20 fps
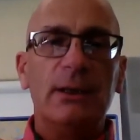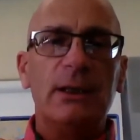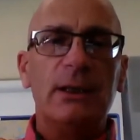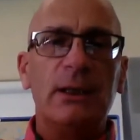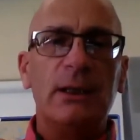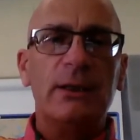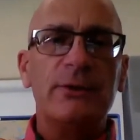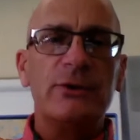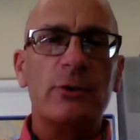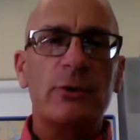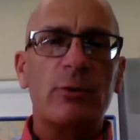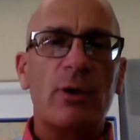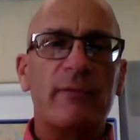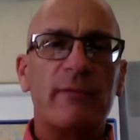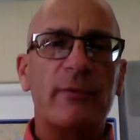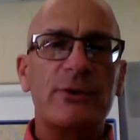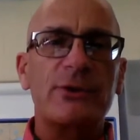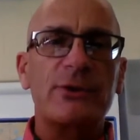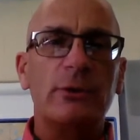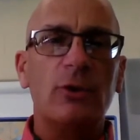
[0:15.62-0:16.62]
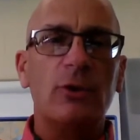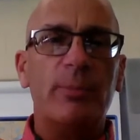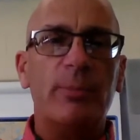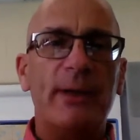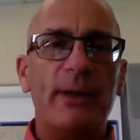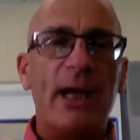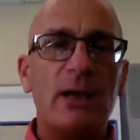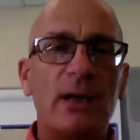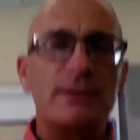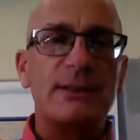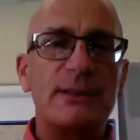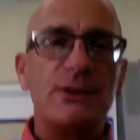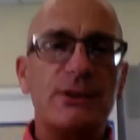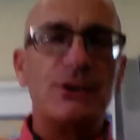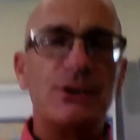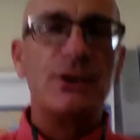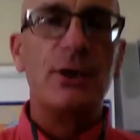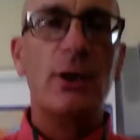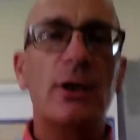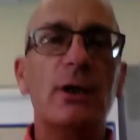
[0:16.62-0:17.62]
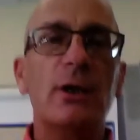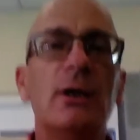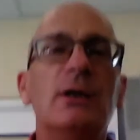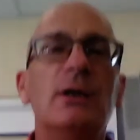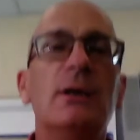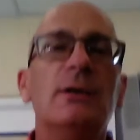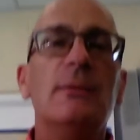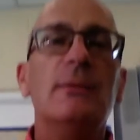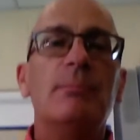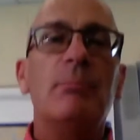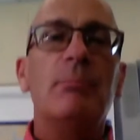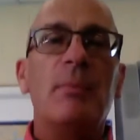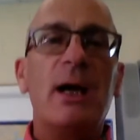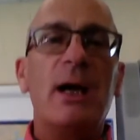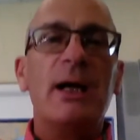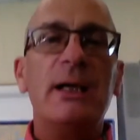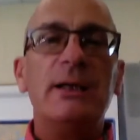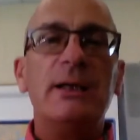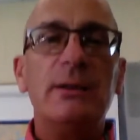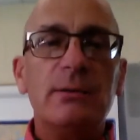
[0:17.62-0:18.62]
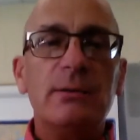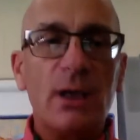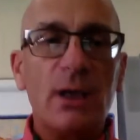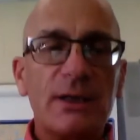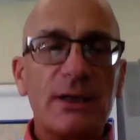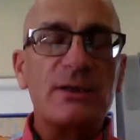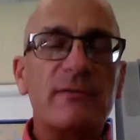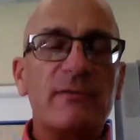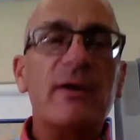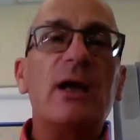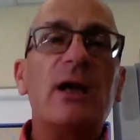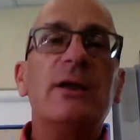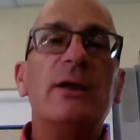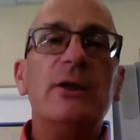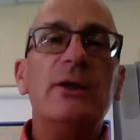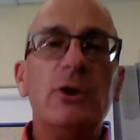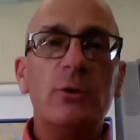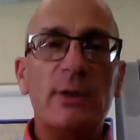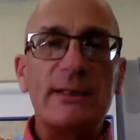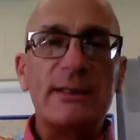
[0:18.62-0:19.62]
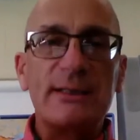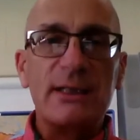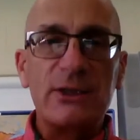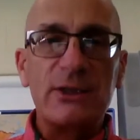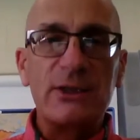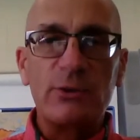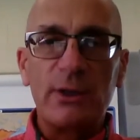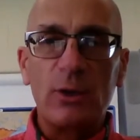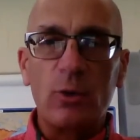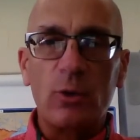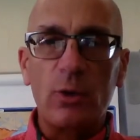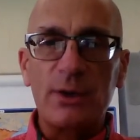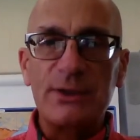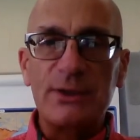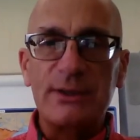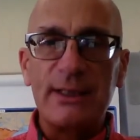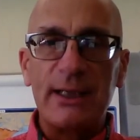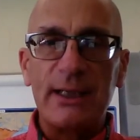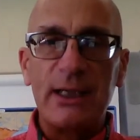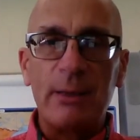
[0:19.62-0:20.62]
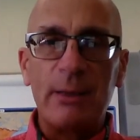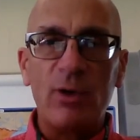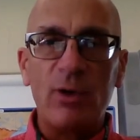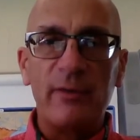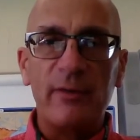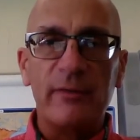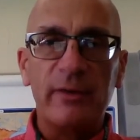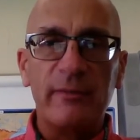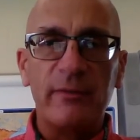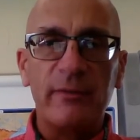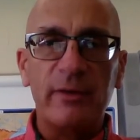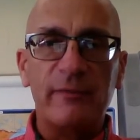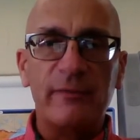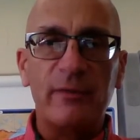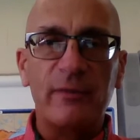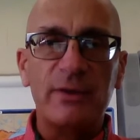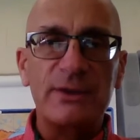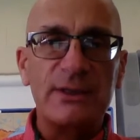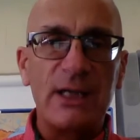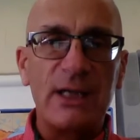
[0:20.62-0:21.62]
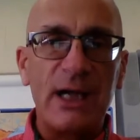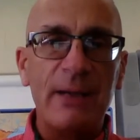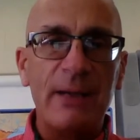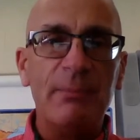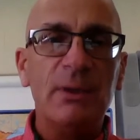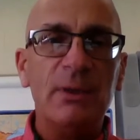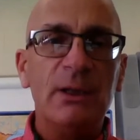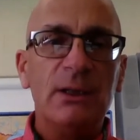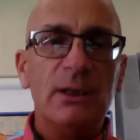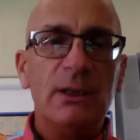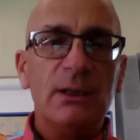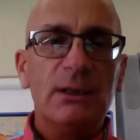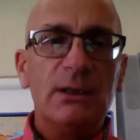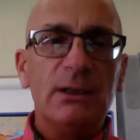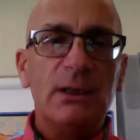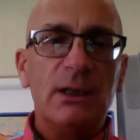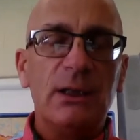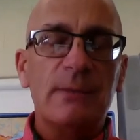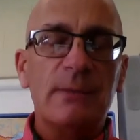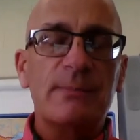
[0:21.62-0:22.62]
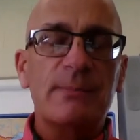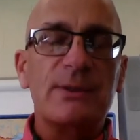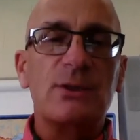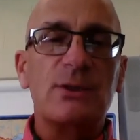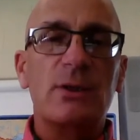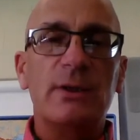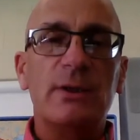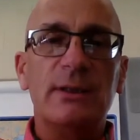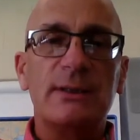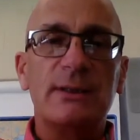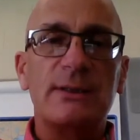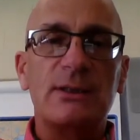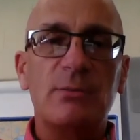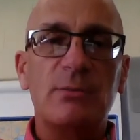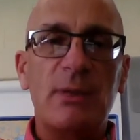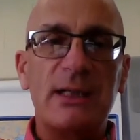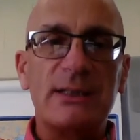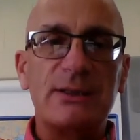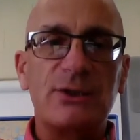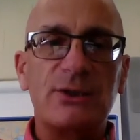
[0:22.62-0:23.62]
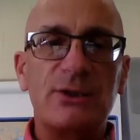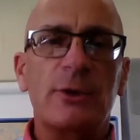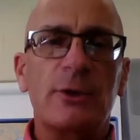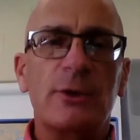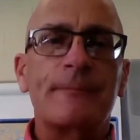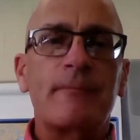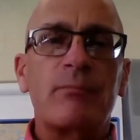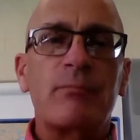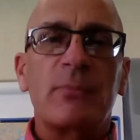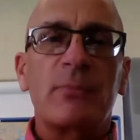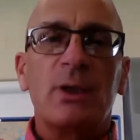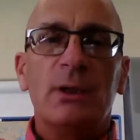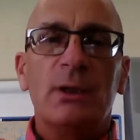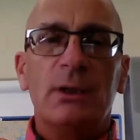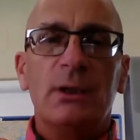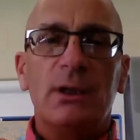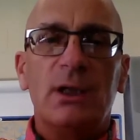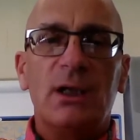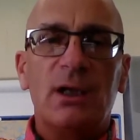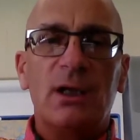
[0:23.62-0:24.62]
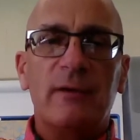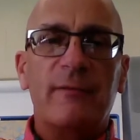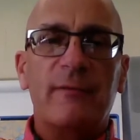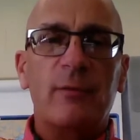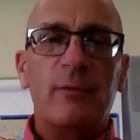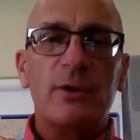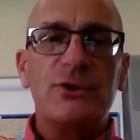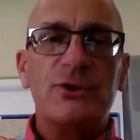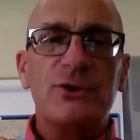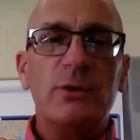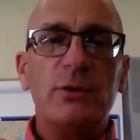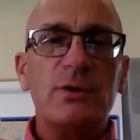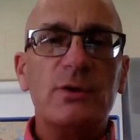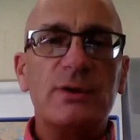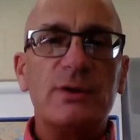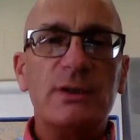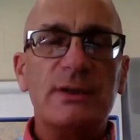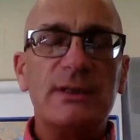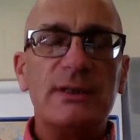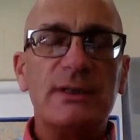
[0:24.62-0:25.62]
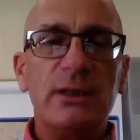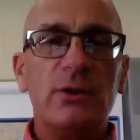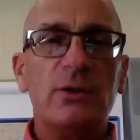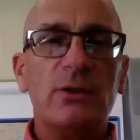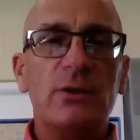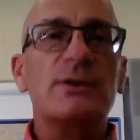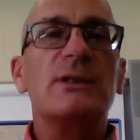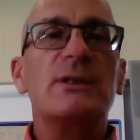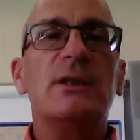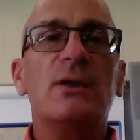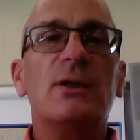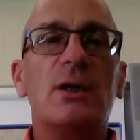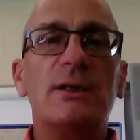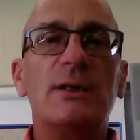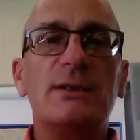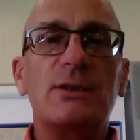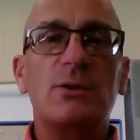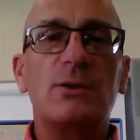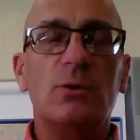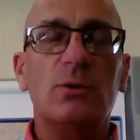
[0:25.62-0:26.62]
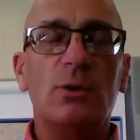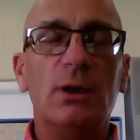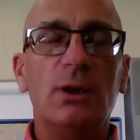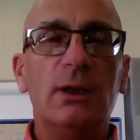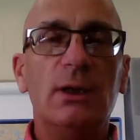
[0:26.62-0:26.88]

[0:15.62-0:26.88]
due to our virtual open house this year, my Hudson Valley U.S. history course that I'm offering for the first time starting this semester for juniors and seniors in the high school.